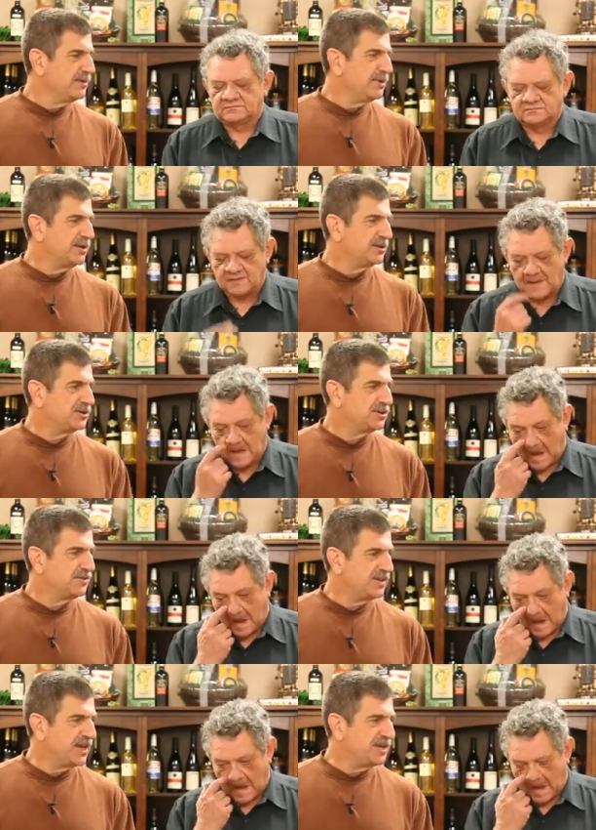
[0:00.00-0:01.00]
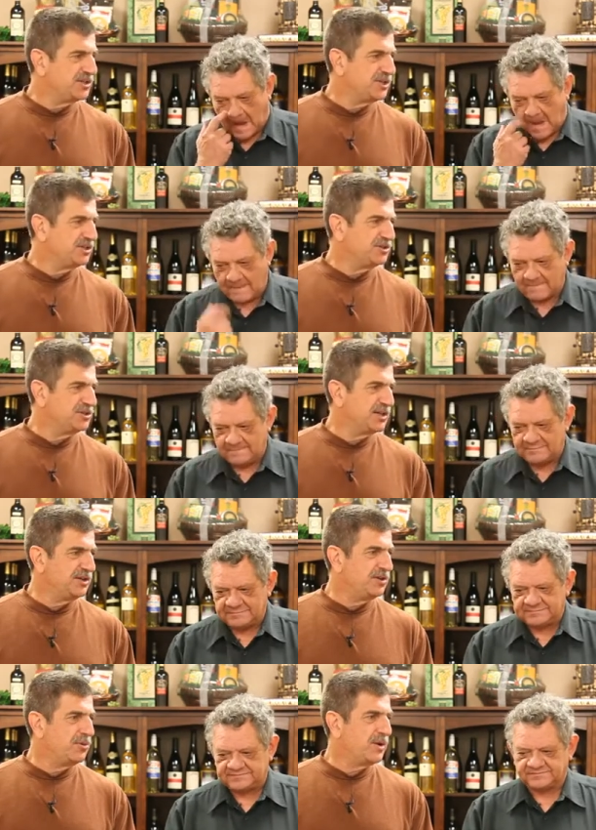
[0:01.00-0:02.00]
Speaker 1: but there's certification issues that you
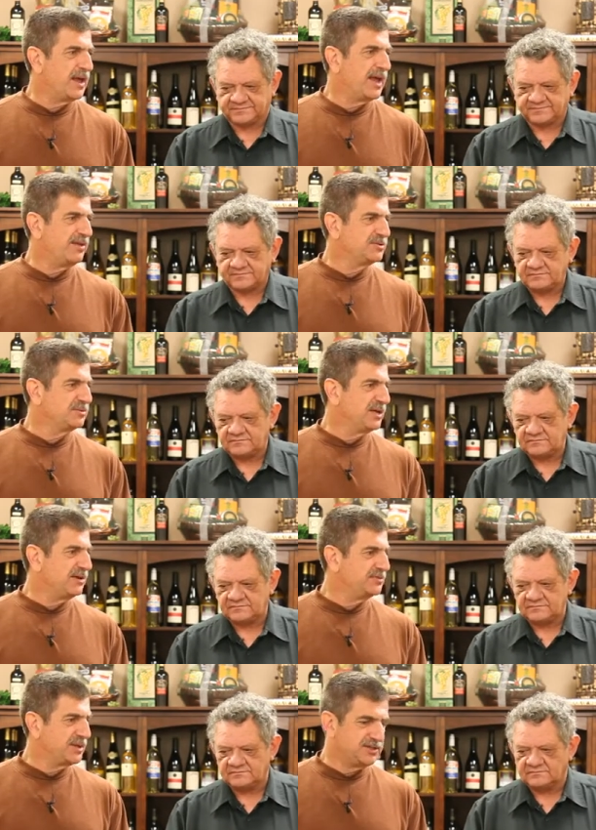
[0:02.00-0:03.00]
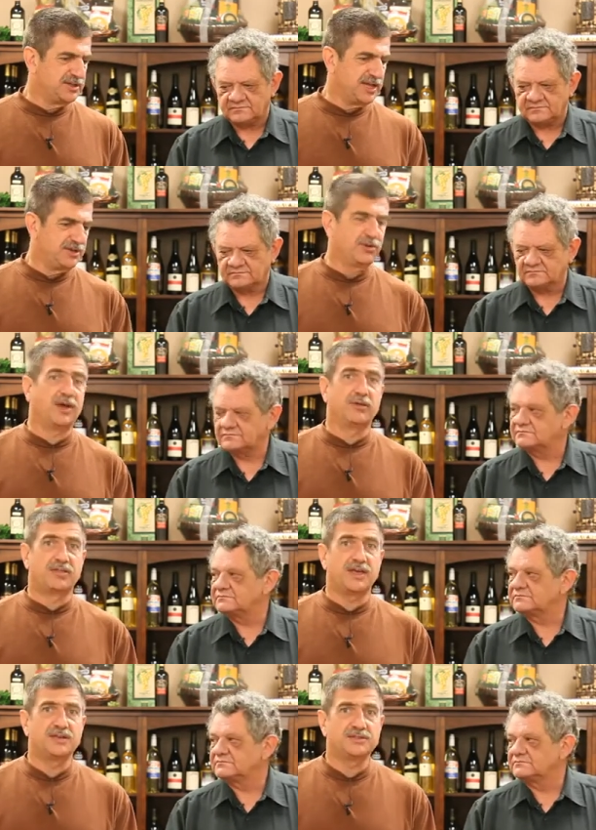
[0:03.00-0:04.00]
don't want to have sometimes because you can't do other
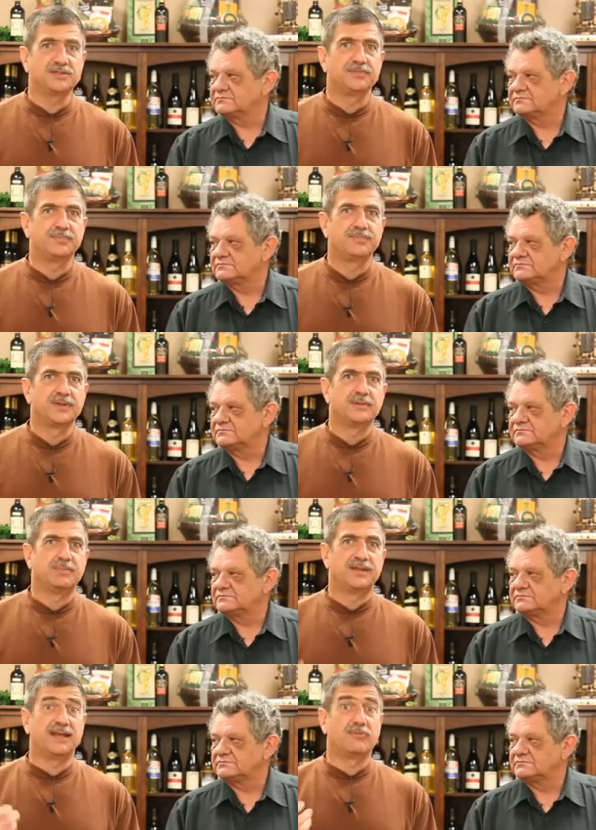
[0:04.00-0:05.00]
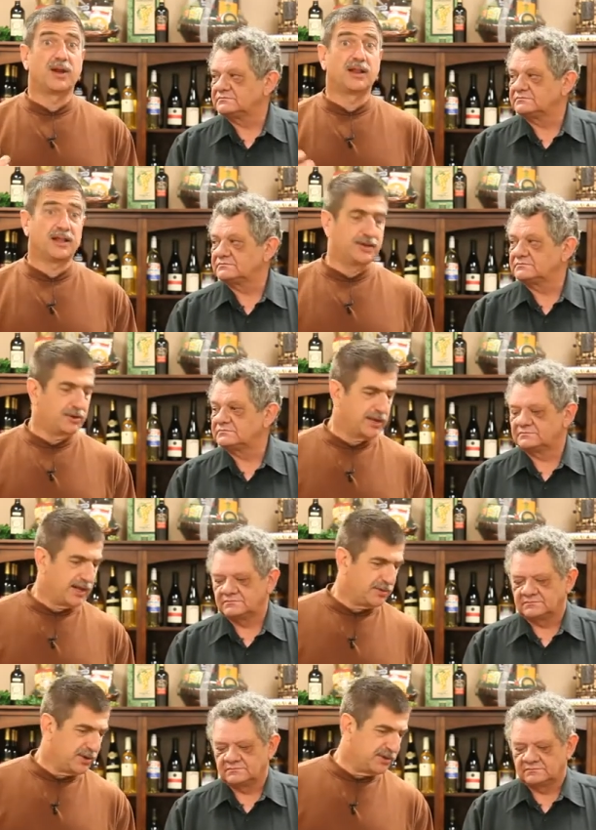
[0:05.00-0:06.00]
things, but they run it like an organic
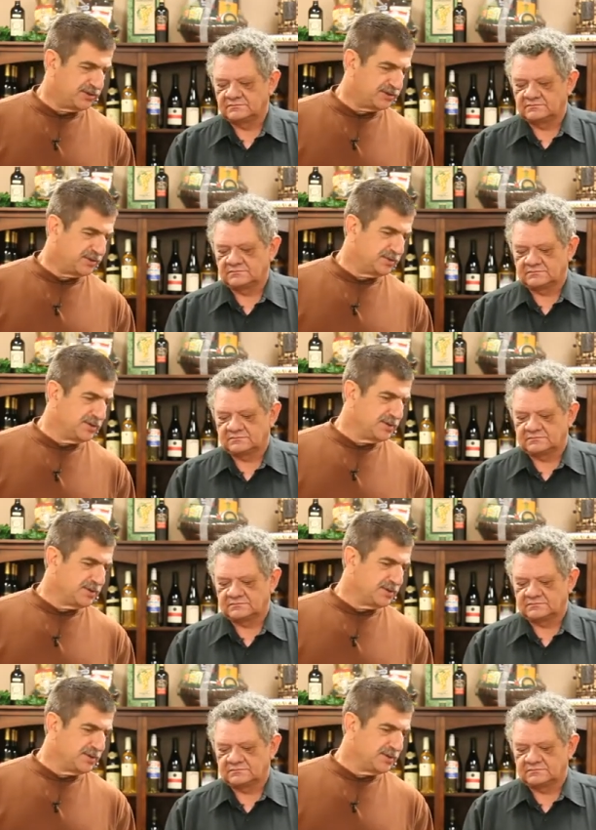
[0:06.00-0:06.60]
winery. So,